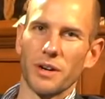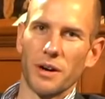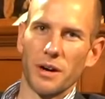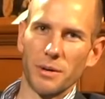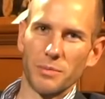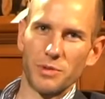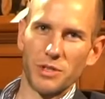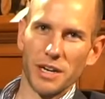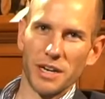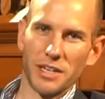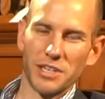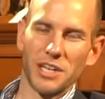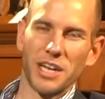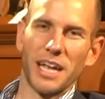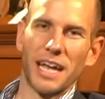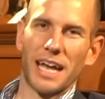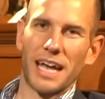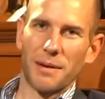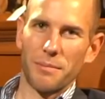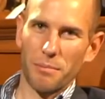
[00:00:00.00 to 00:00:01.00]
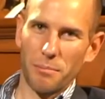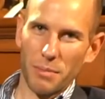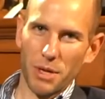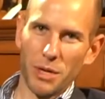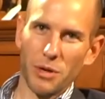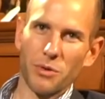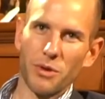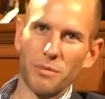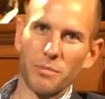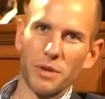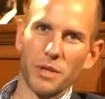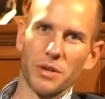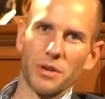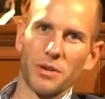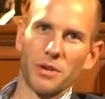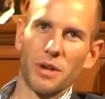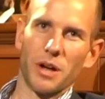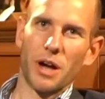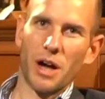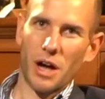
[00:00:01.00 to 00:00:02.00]
objects at
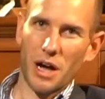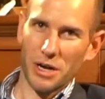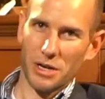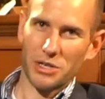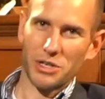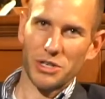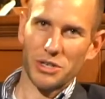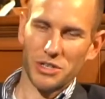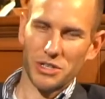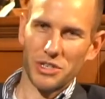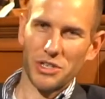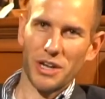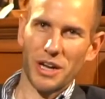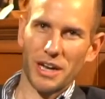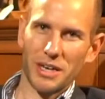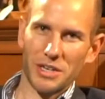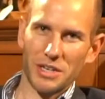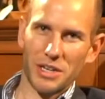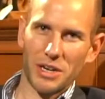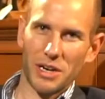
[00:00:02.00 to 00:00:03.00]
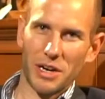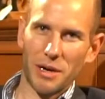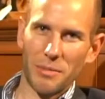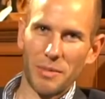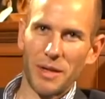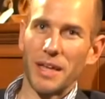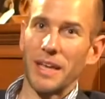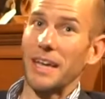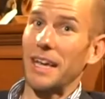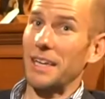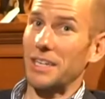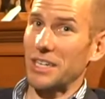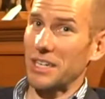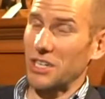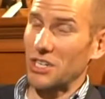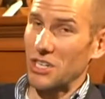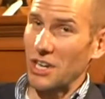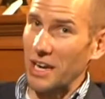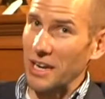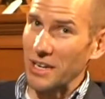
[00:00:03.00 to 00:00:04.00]
millerandmillerauctions.com. It's
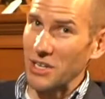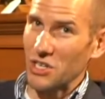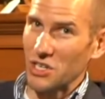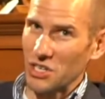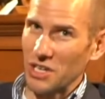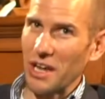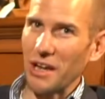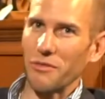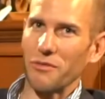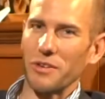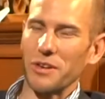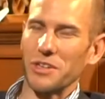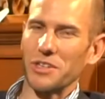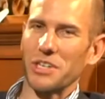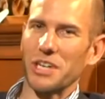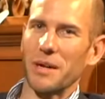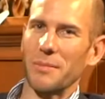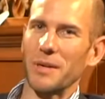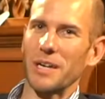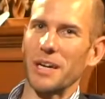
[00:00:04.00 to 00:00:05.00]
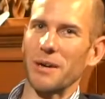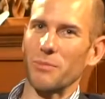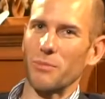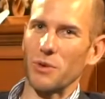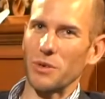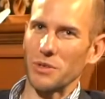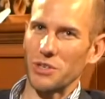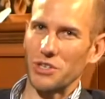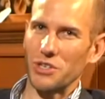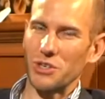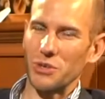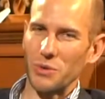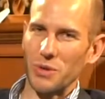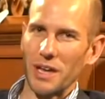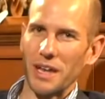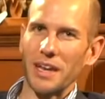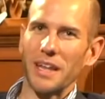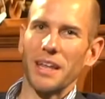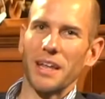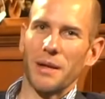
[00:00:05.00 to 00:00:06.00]
exciting stuff, and it's coming up real soon
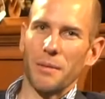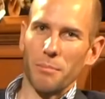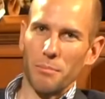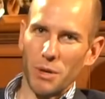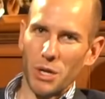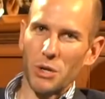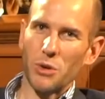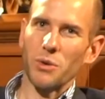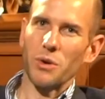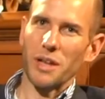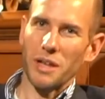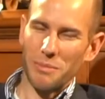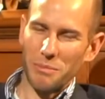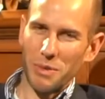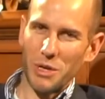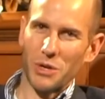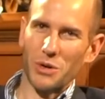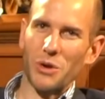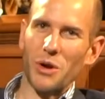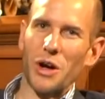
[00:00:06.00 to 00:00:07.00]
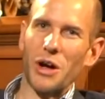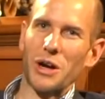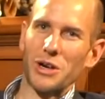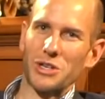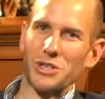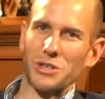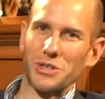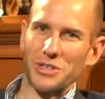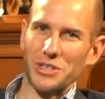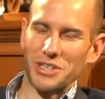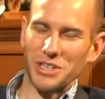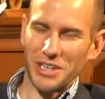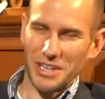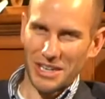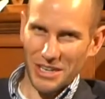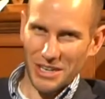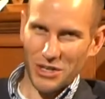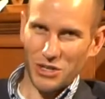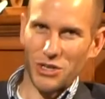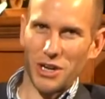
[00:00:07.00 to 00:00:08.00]
at
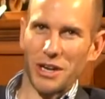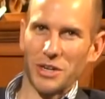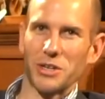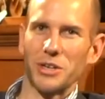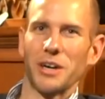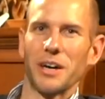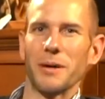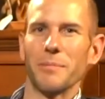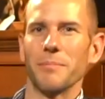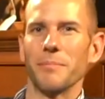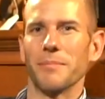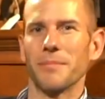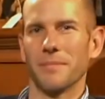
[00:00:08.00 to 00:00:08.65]
millerandmillerauctions.com.